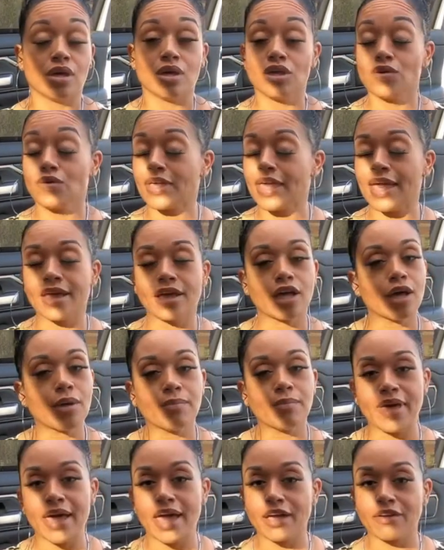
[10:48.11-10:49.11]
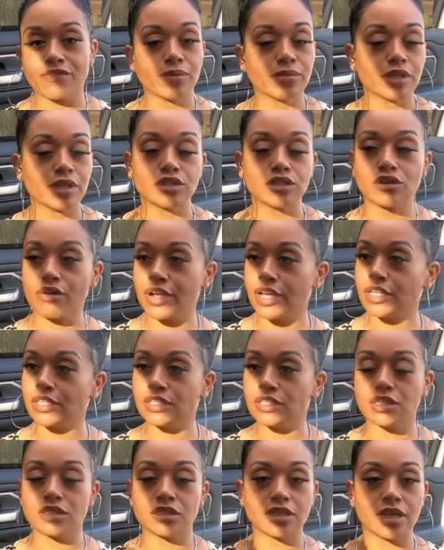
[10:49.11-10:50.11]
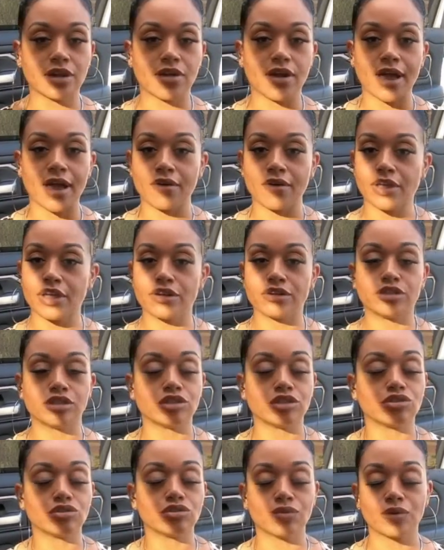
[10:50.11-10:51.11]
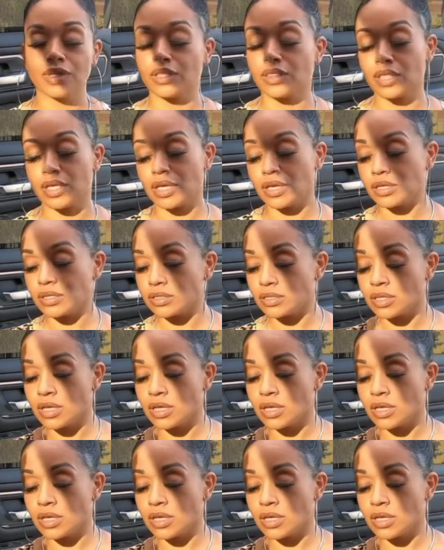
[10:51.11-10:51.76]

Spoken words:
You can't come back from these crazies that are out here just doing things.